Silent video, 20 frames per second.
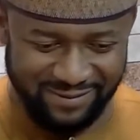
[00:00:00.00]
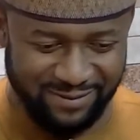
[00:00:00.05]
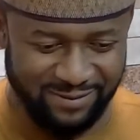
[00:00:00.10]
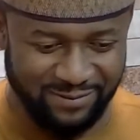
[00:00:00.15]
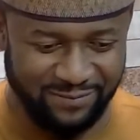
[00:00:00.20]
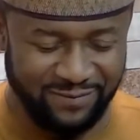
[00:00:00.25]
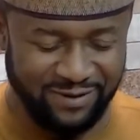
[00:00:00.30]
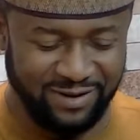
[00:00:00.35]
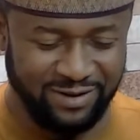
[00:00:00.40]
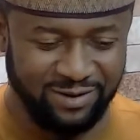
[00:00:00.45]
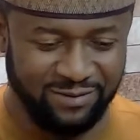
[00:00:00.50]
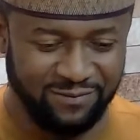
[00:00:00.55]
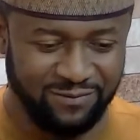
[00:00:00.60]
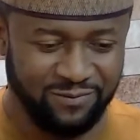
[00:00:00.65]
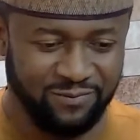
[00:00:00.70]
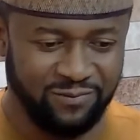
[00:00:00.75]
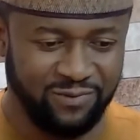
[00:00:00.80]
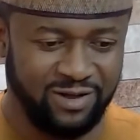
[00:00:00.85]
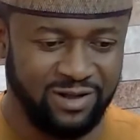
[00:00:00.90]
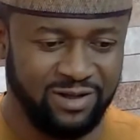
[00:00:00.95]
Of any of the
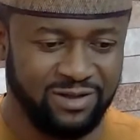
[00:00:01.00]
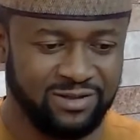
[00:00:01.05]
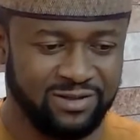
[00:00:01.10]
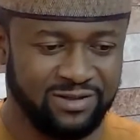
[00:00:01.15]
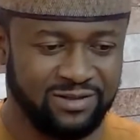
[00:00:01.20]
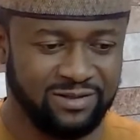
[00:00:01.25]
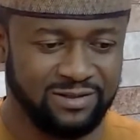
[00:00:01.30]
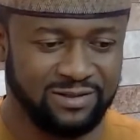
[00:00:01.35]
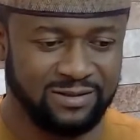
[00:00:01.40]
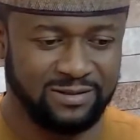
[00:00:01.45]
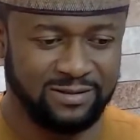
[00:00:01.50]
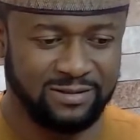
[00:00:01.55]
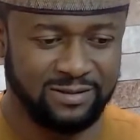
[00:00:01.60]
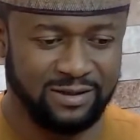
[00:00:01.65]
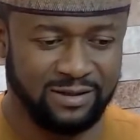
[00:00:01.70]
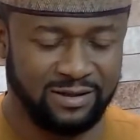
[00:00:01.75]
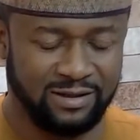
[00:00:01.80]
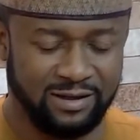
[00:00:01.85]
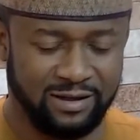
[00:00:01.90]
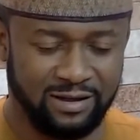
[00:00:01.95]
religions,
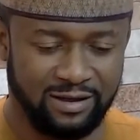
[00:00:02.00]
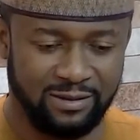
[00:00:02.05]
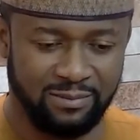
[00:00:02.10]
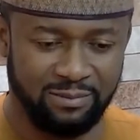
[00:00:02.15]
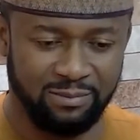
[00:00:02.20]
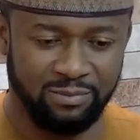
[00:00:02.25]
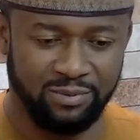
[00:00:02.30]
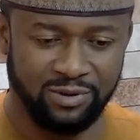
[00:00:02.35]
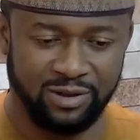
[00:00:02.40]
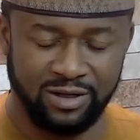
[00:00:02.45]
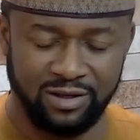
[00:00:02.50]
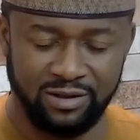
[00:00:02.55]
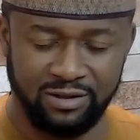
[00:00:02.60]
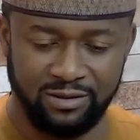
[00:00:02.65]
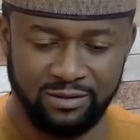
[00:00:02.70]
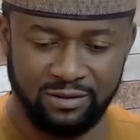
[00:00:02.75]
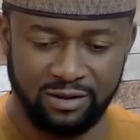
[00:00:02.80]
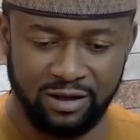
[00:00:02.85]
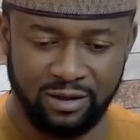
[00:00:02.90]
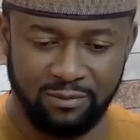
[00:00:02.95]
but I
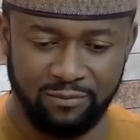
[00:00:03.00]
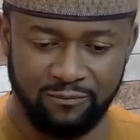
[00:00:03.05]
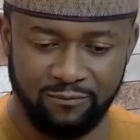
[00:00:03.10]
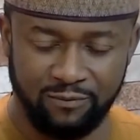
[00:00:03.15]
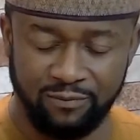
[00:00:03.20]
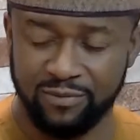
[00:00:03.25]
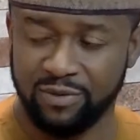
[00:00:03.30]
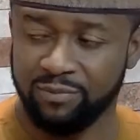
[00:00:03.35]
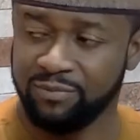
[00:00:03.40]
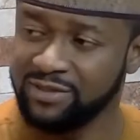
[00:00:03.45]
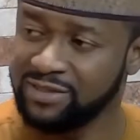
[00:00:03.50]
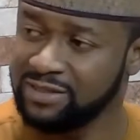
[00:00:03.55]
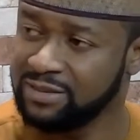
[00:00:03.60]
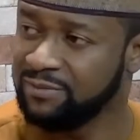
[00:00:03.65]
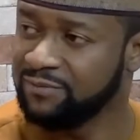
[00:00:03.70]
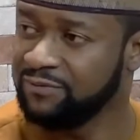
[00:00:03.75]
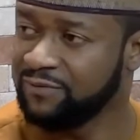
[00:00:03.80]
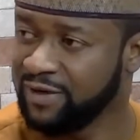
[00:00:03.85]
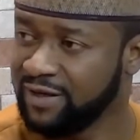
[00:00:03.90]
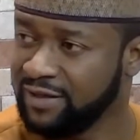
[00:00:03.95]
am from the Muslim
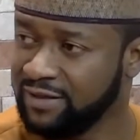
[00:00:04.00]
faith.